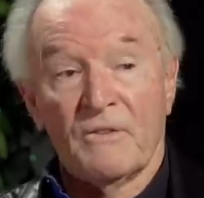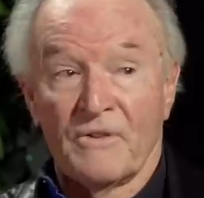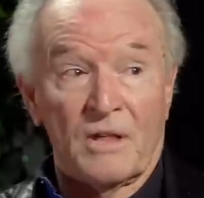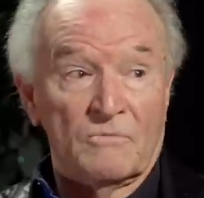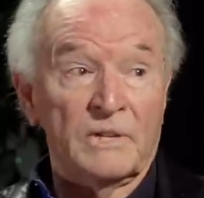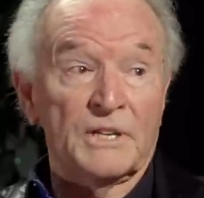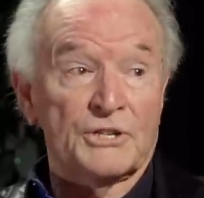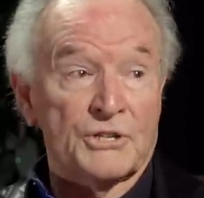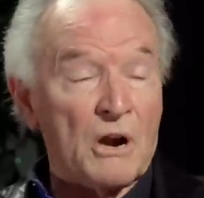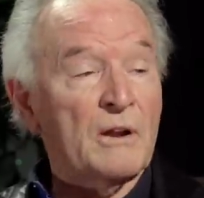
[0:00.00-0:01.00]
My father really
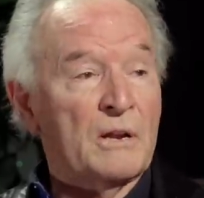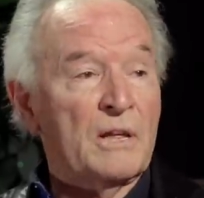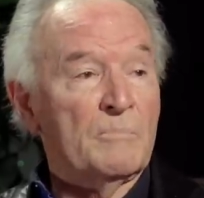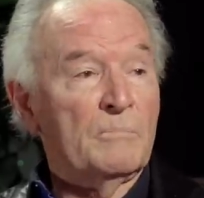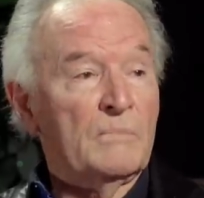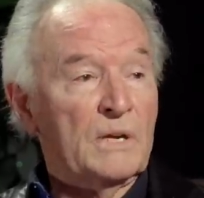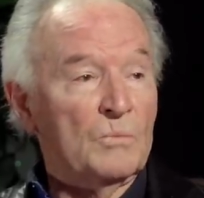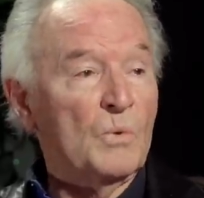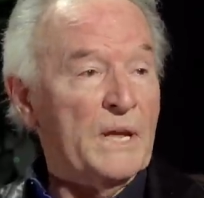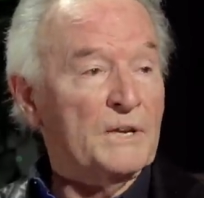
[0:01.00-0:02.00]
started him
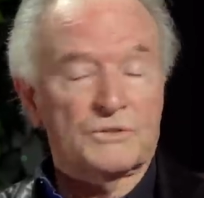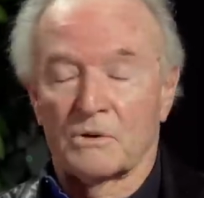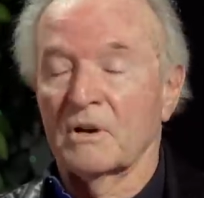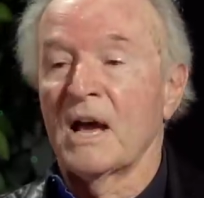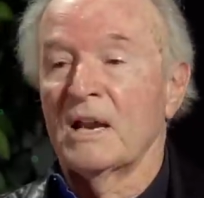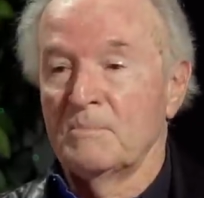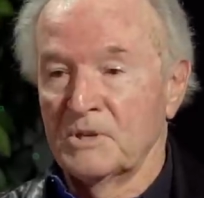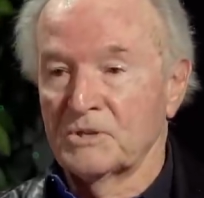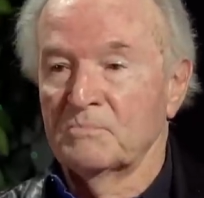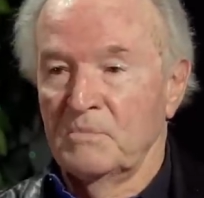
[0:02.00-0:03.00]
in Wings or got him
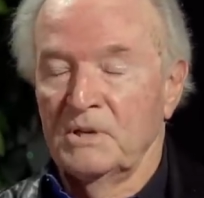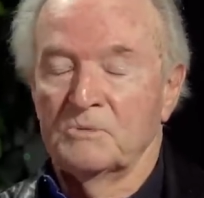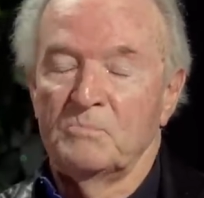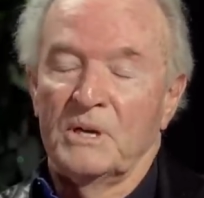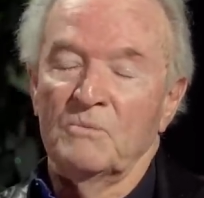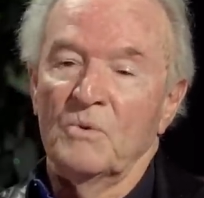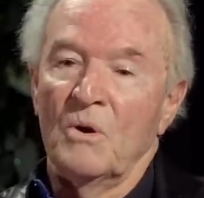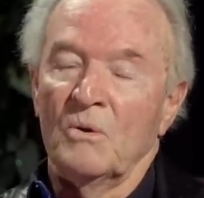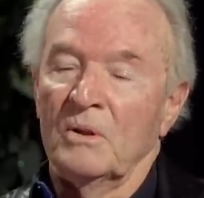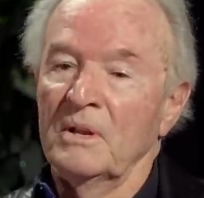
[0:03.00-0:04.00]
his, his big
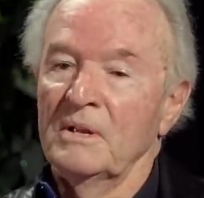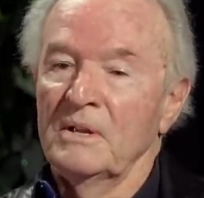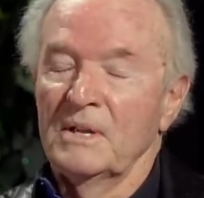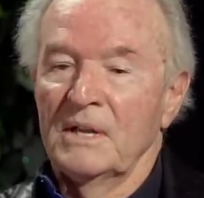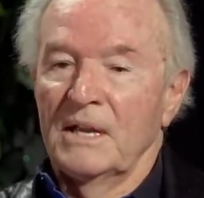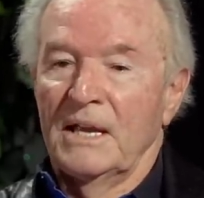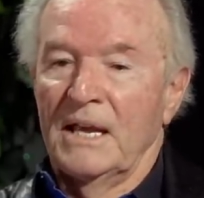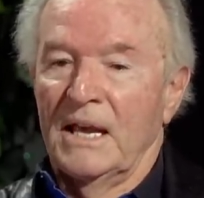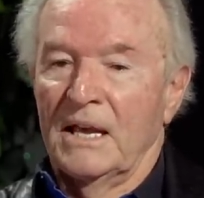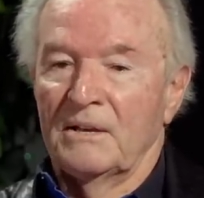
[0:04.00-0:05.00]
role.
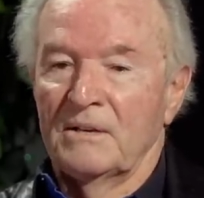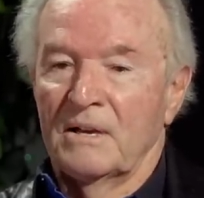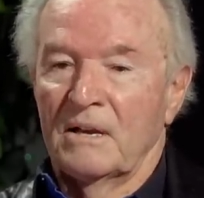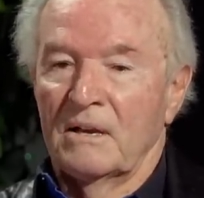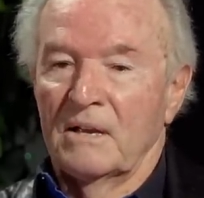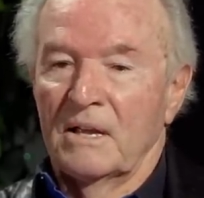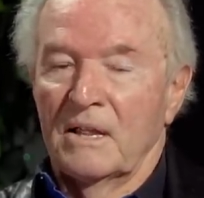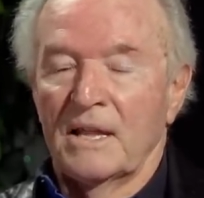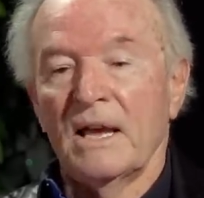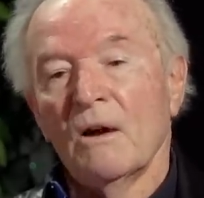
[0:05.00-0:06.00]
And
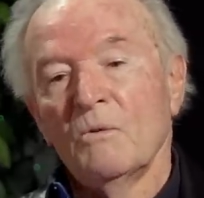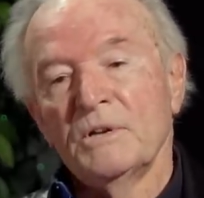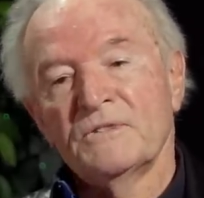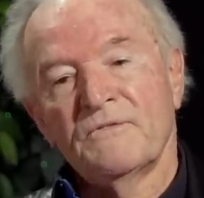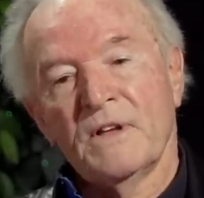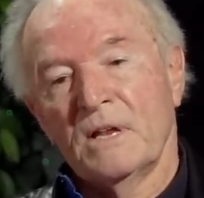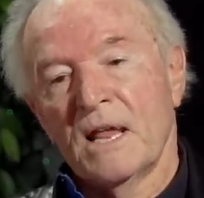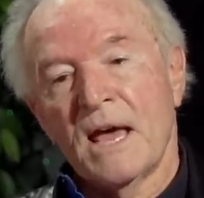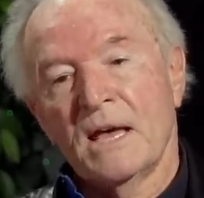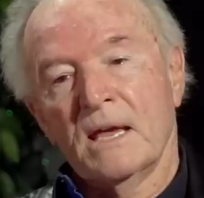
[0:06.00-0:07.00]
they always felt
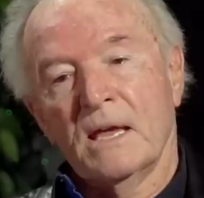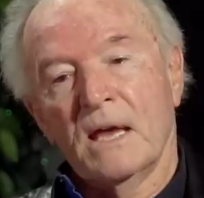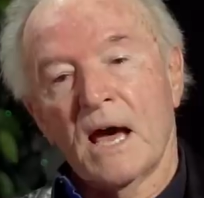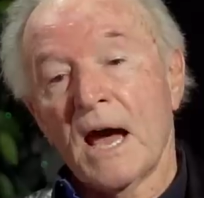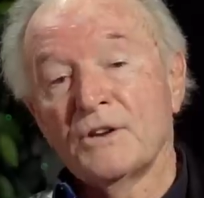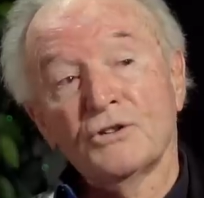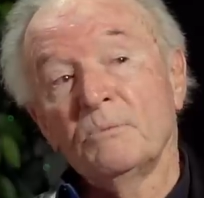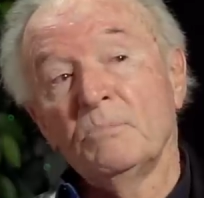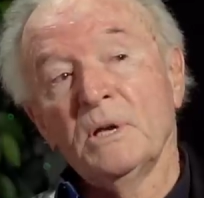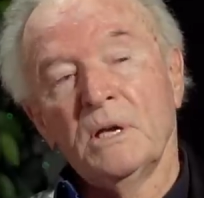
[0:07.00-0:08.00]
like I
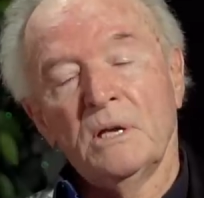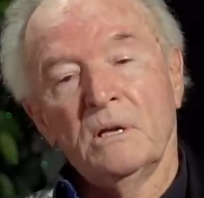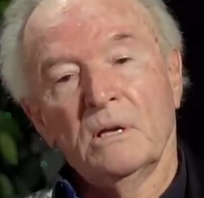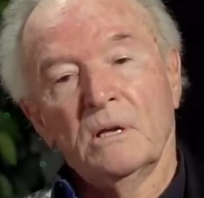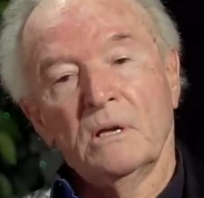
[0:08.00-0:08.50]
should be